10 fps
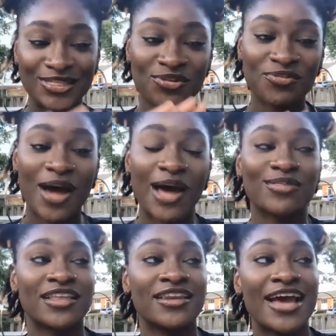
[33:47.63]

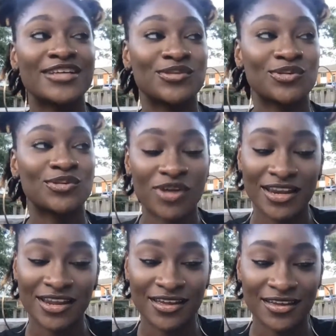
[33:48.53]
throughout the national
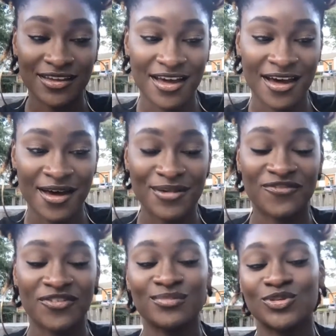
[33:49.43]
training at
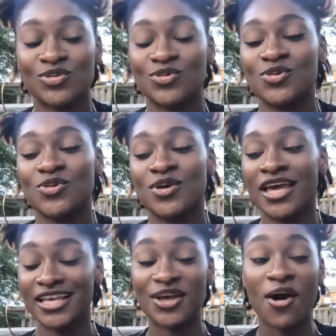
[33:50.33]
Freedom School.
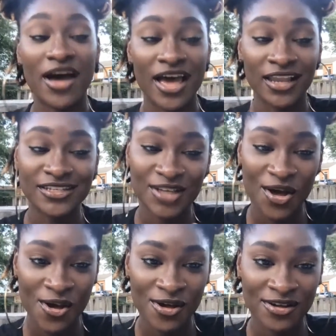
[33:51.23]
It's called Ella
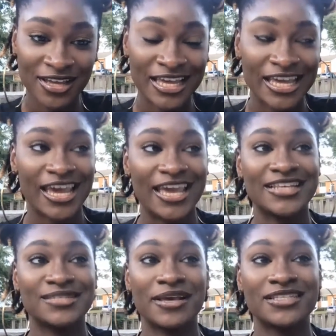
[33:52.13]
Song, and
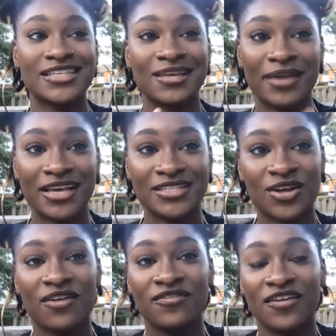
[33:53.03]
it's basically based
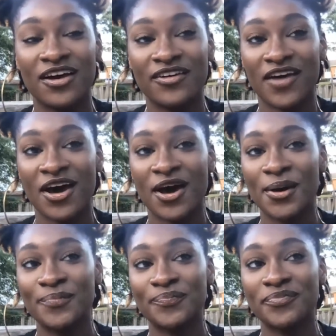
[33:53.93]
off of
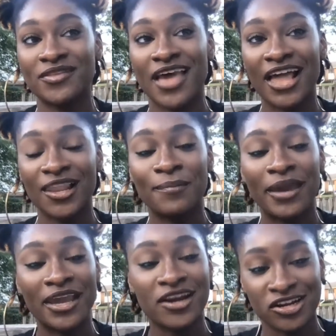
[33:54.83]
Ella
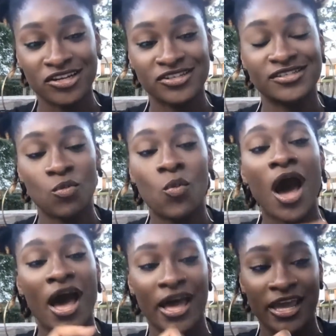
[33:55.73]
Baker's
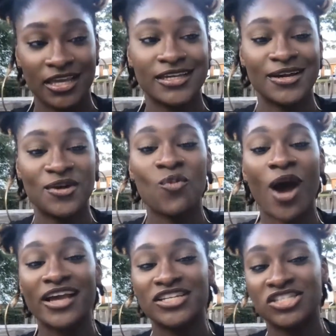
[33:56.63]
why
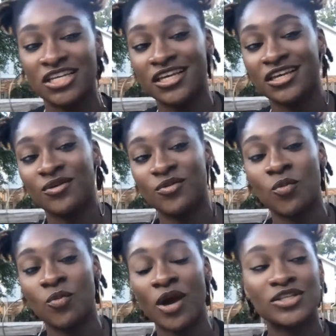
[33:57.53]
she
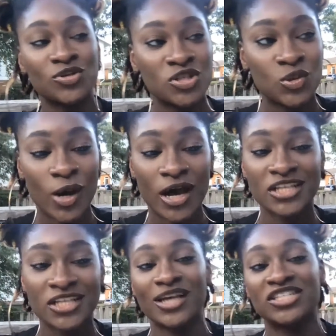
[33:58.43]
was who she
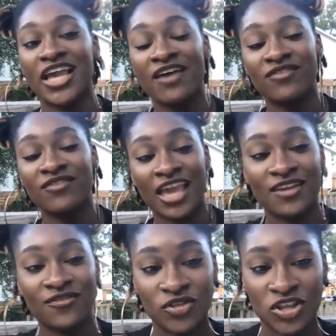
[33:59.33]
was, why she advocated
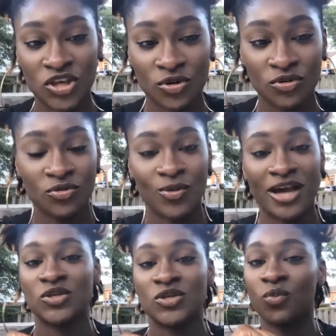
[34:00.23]
for the youth, why
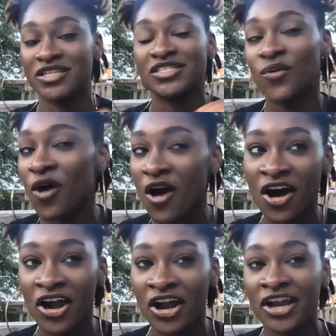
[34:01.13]
she went so hard